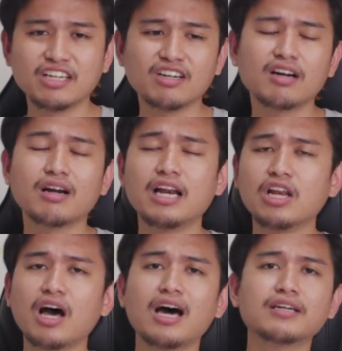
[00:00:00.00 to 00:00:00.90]
there are a
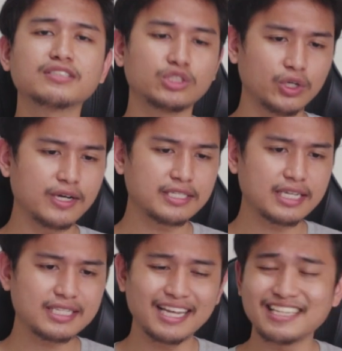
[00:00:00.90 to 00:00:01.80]
lot of
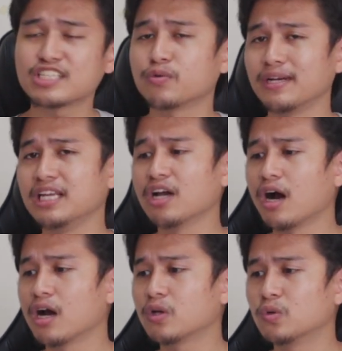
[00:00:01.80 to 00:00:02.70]
choices and it's really
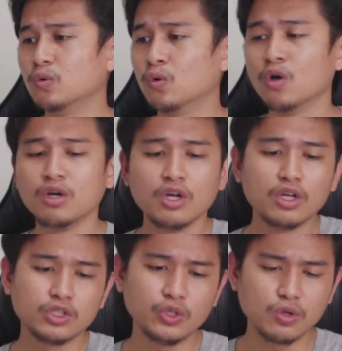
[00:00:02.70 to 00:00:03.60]
hard to
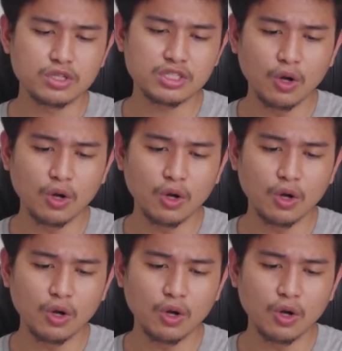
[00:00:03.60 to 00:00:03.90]
choose.